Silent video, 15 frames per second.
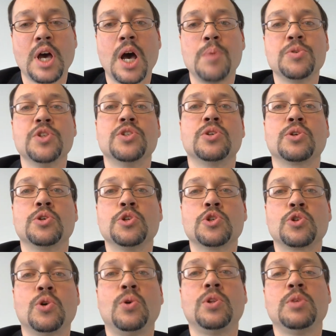options to
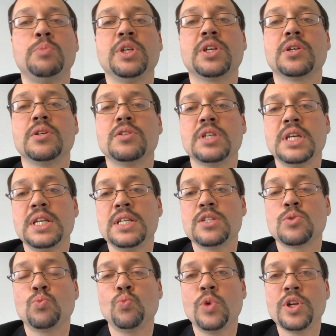control it because it
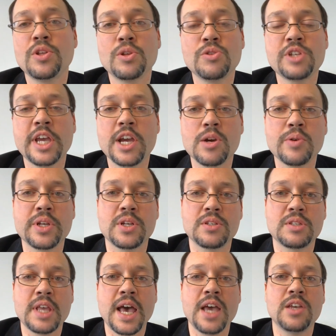is one of those
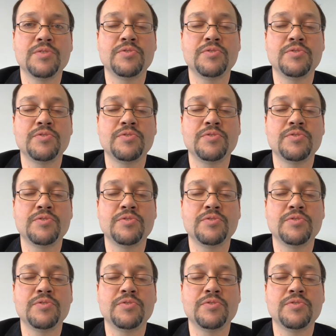areas that,